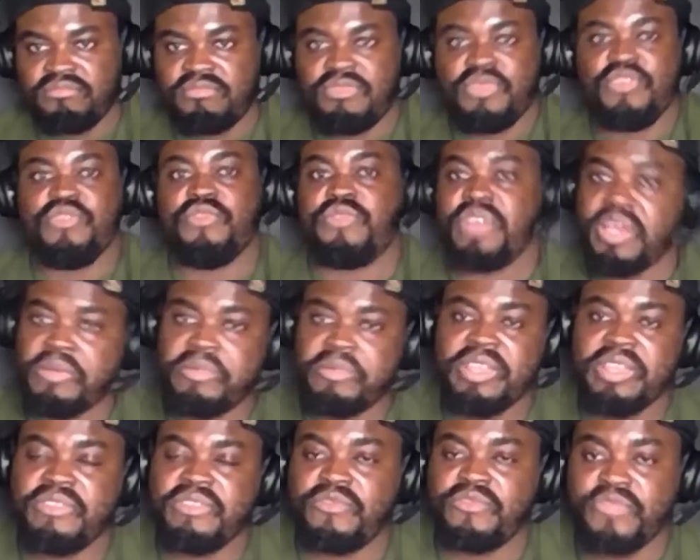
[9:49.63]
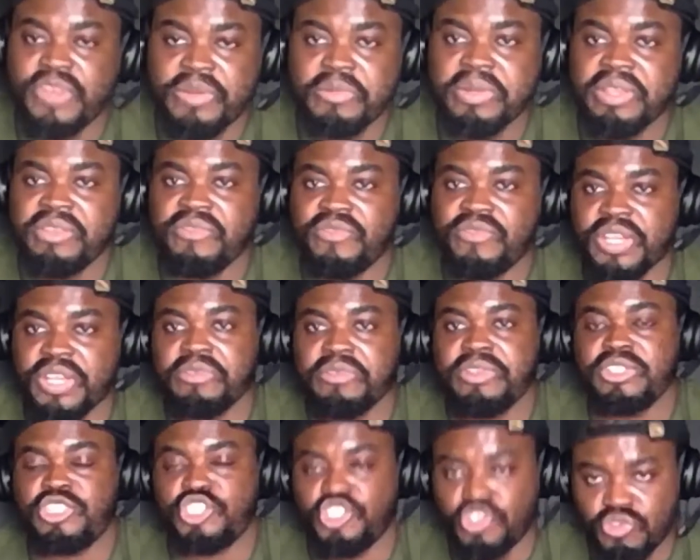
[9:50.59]
Very, very,
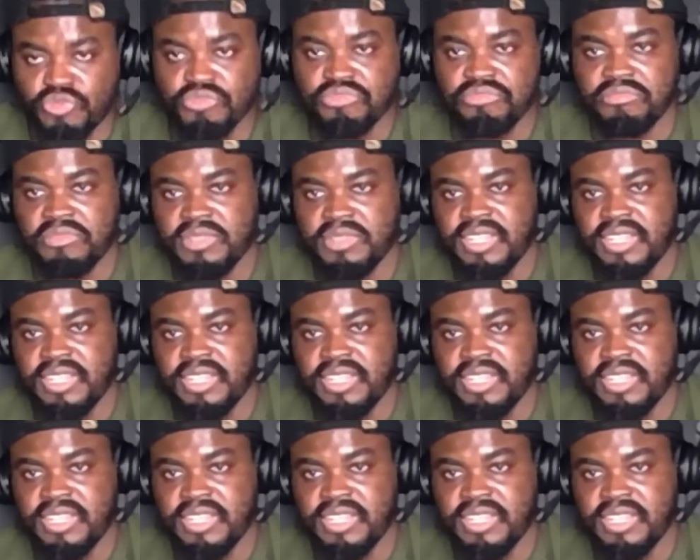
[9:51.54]
very true.